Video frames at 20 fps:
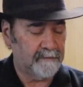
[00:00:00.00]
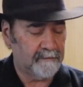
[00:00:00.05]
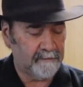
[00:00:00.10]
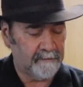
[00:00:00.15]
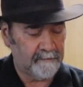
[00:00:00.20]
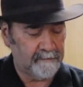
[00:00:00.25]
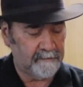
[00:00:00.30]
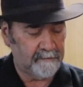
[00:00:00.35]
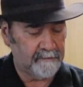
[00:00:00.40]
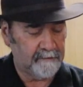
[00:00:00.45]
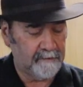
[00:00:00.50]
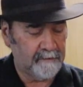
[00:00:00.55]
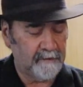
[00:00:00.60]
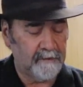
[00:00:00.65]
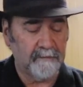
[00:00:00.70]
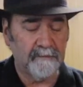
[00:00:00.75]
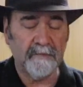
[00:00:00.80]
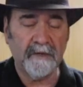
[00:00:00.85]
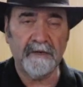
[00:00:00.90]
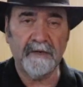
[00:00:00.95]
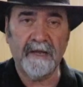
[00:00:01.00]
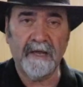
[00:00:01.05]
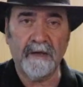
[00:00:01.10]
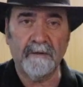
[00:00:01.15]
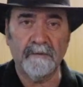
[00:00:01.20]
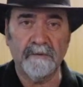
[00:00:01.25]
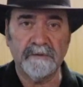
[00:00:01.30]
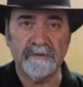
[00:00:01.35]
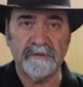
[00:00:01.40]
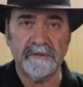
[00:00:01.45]
And
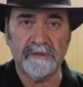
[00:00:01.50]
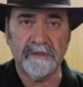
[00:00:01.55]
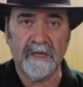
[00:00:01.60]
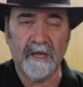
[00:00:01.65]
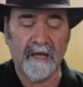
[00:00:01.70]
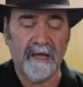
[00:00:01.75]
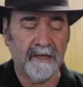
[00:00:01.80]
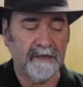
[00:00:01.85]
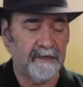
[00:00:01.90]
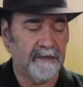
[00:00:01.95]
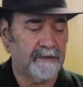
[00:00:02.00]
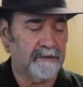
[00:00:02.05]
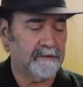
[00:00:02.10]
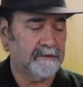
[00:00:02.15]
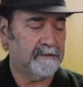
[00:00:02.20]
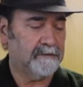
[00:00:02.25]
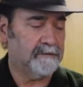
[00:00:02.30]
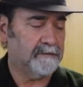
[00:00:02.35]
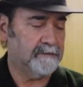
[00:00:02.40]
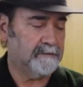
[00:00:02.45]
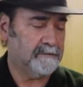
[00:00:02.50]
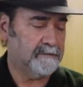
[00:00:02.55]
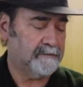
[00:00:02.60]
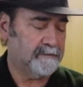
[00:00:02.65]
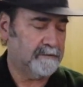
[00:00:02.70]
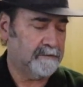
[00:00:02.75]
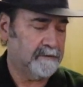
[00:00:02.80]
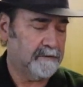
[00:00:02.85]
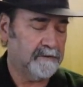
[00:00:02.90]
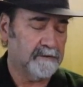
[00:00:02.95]
now we're sliding
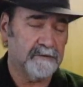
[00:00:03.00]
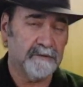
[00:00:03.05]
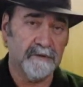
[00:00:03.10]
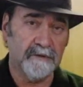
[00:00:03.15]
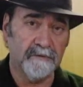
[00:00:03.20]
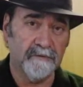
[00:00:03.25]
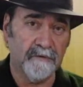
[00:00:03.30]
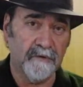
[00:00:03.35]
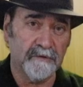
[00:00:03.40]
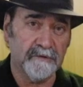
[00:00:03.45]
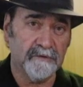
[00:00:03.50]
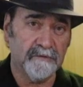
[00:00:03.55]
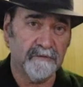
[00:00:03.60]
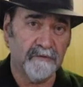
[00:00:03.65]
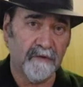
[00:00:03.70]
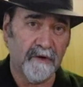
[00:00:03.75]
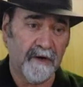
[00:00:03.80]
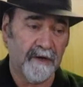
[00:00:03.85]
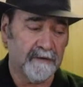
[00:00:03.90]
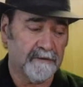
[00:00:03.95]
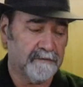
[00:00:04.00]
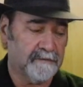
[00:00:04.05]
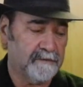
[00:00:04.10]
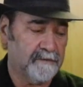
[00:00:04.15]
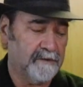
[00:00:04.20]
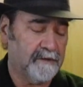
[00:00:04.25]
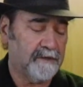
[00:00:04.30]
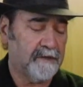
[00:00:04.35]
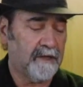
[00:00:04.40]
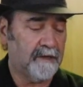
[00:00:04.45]
to the 1st fret
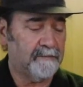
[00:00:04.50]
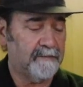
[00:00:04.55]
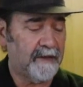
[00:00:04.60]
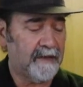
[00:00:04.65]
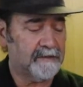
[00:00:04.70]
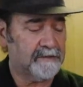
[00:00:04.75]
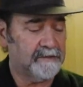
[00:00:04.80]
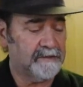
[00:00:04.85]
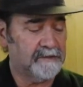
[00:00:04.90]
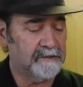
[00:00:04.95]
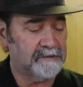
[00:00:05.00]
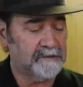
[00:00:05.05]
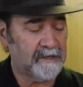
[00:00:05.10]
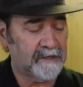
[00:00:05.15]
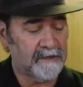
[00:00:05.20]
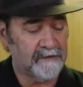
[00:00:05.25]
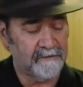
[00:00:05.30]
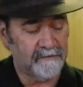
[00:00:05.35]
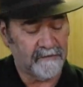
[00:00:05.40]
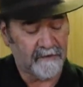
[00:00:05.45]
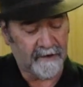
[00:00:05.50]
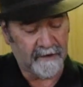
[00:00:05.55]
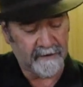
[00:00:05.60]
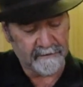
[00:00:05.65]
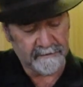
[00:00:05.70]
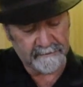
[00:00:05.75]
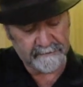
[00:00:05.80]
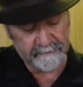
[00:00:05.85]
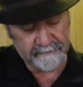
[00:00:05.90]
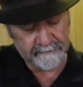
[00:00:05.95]
and back to the 2nd fret.